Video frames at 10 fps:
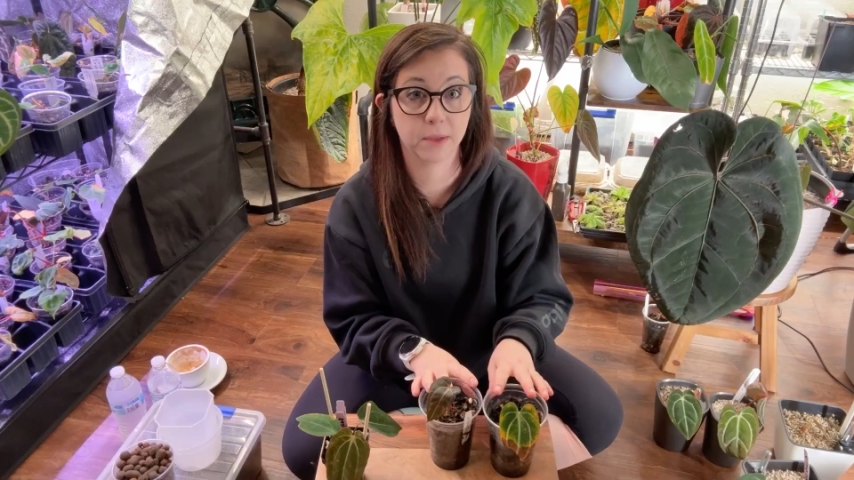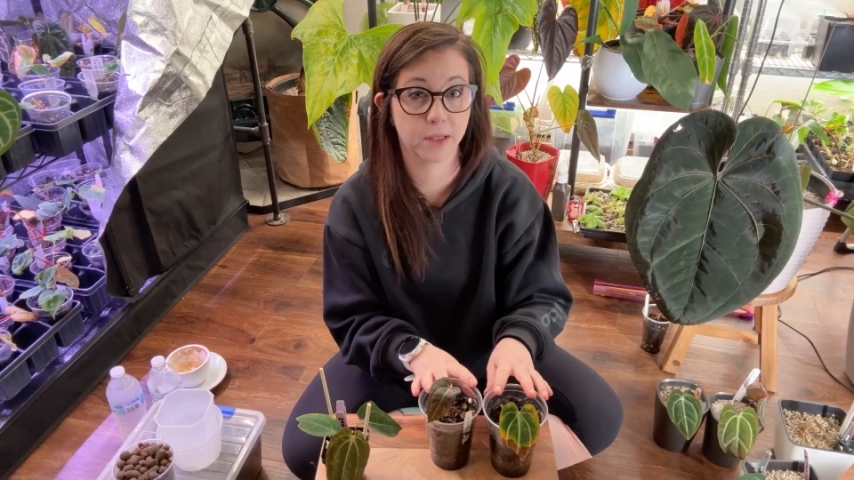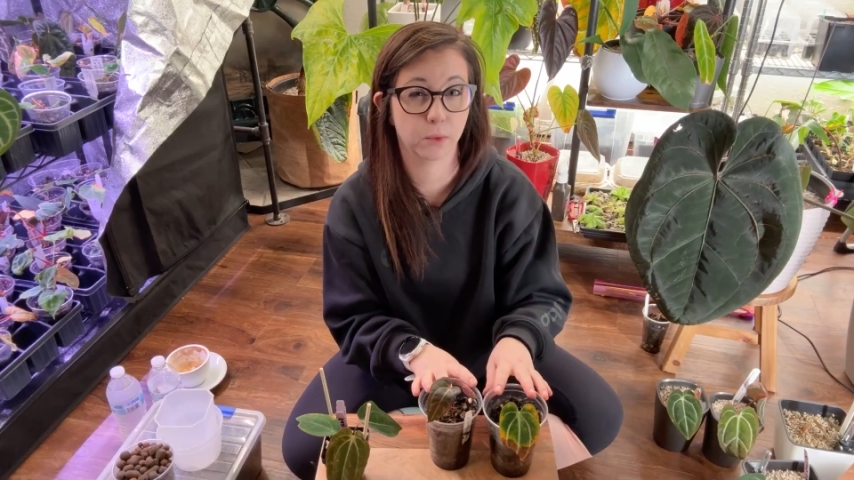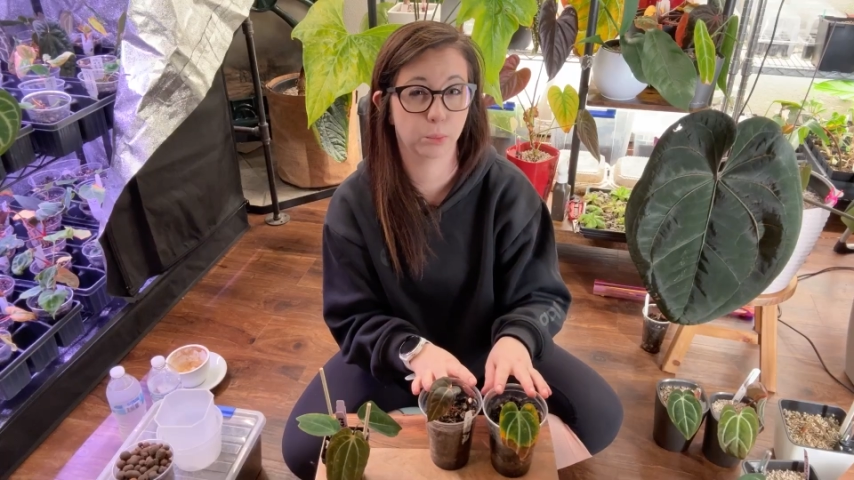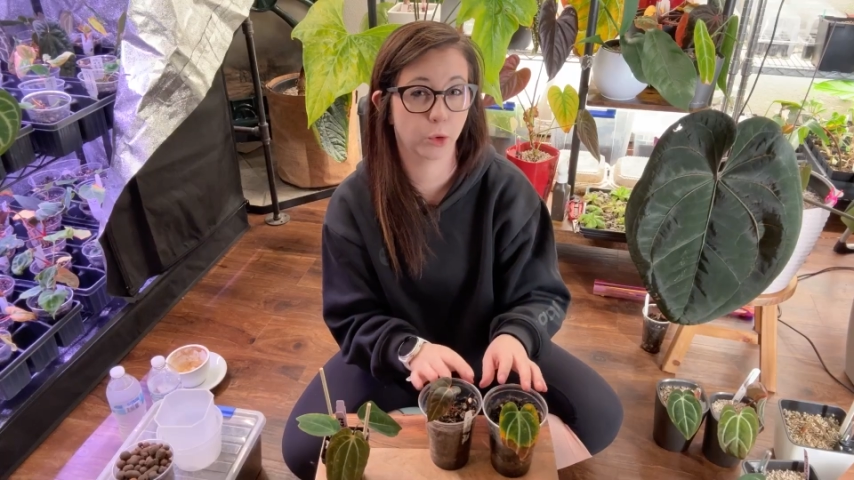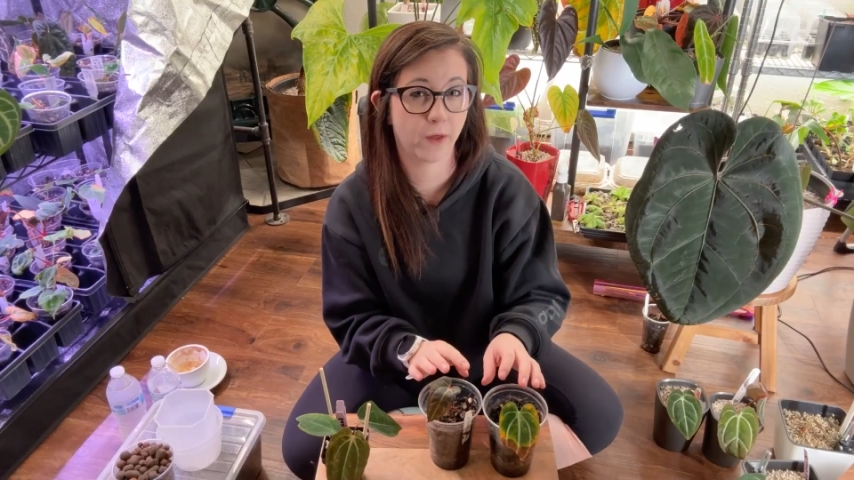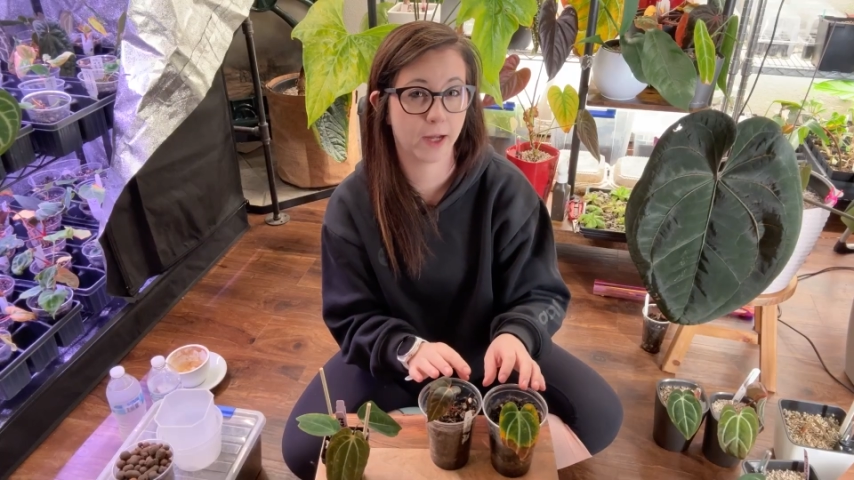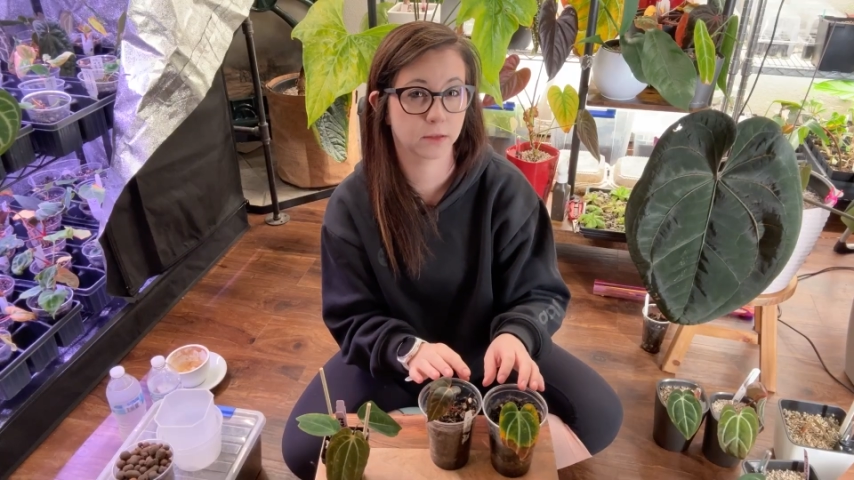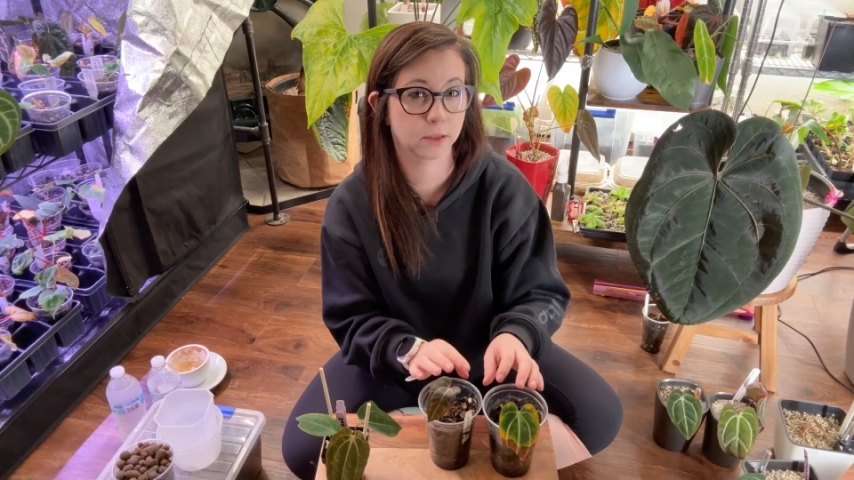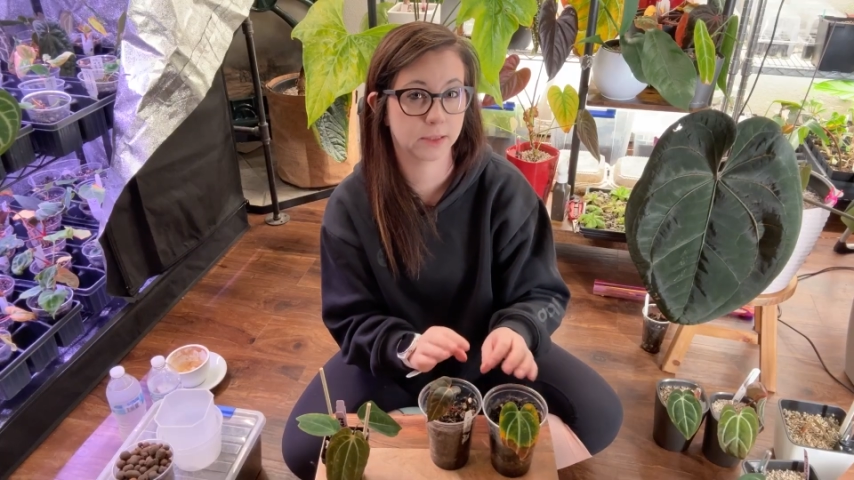and they were both
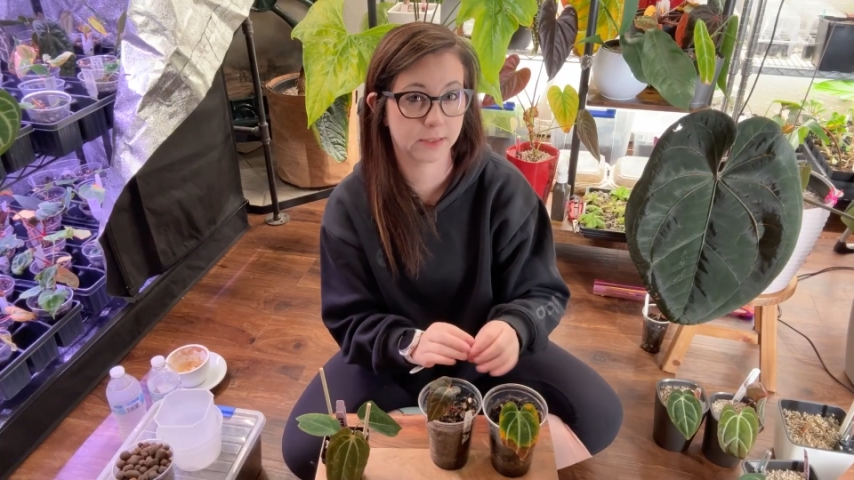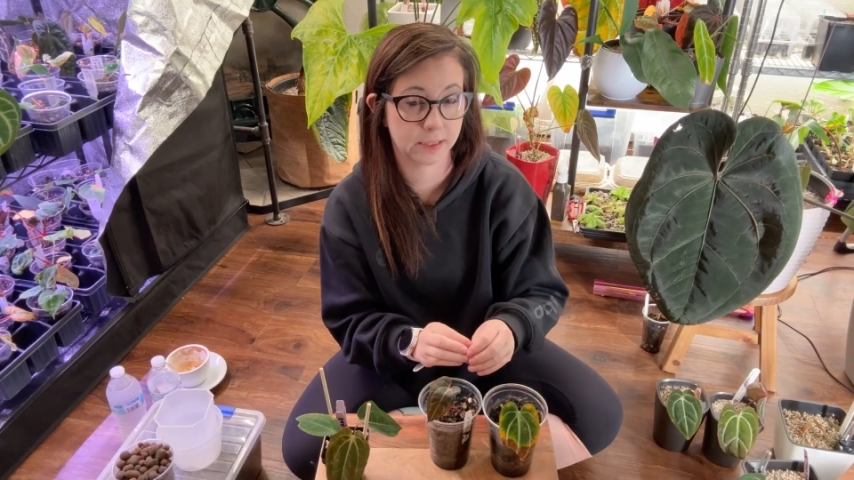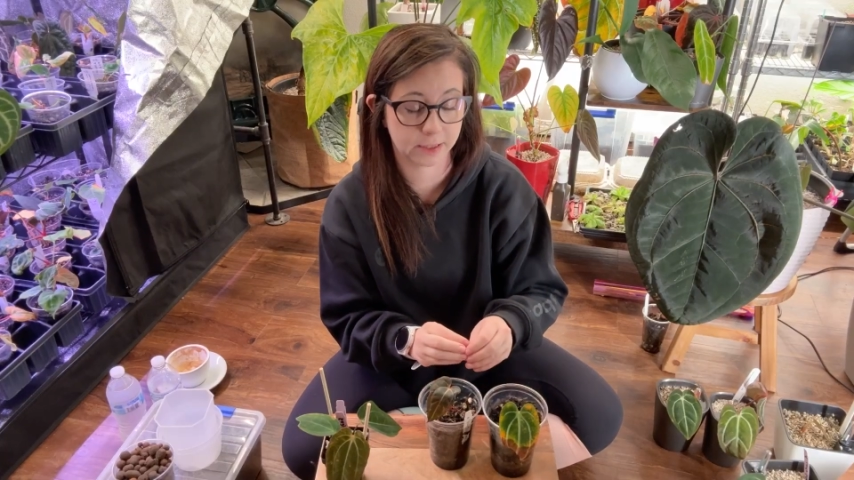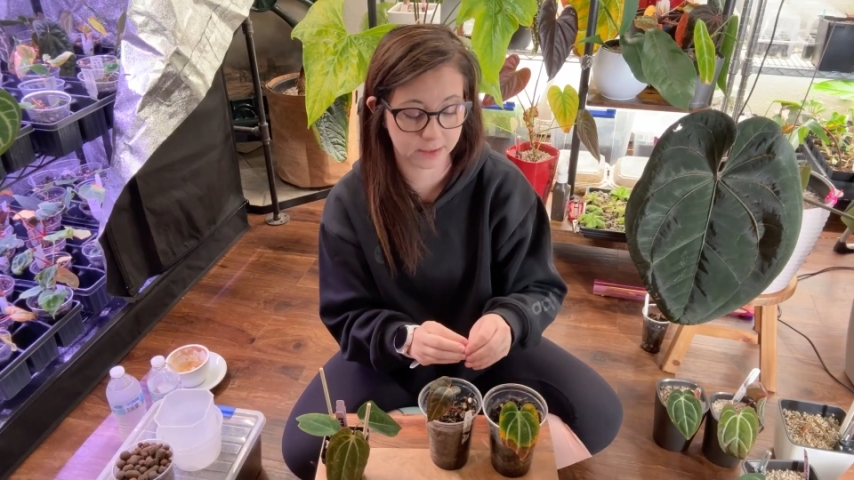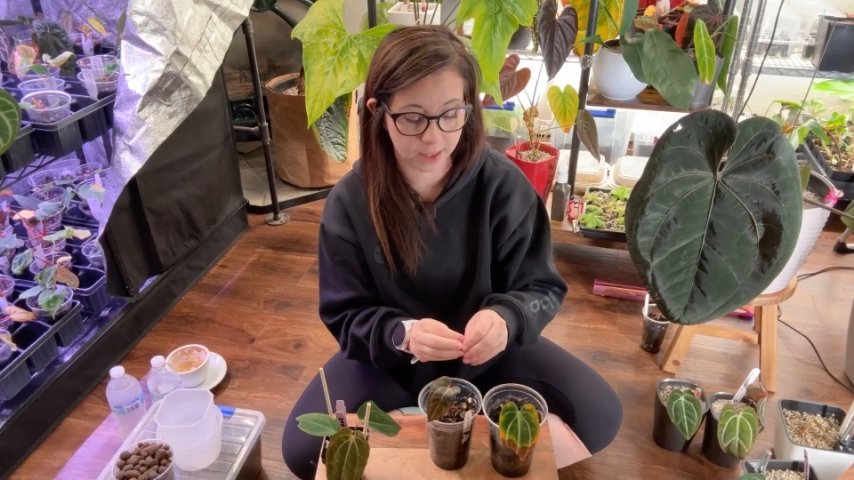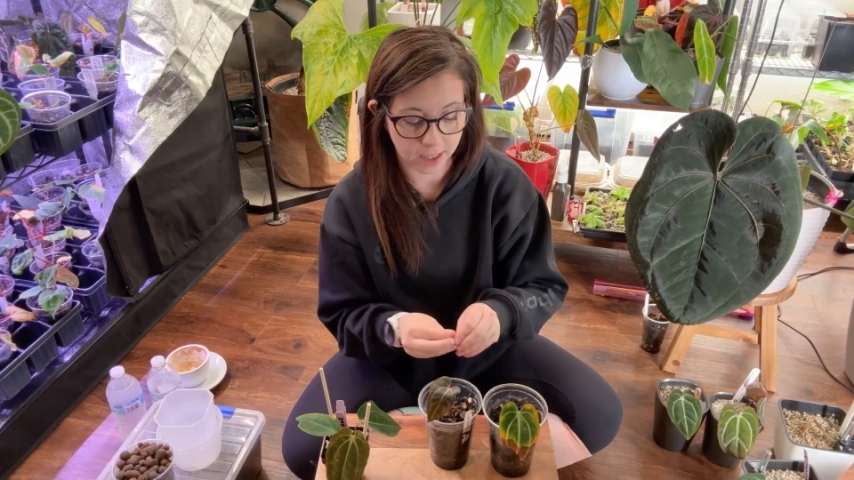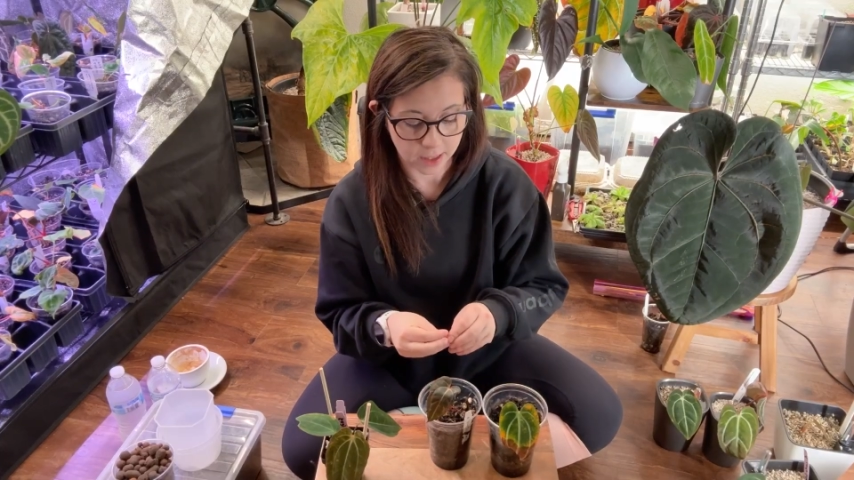actually seeds.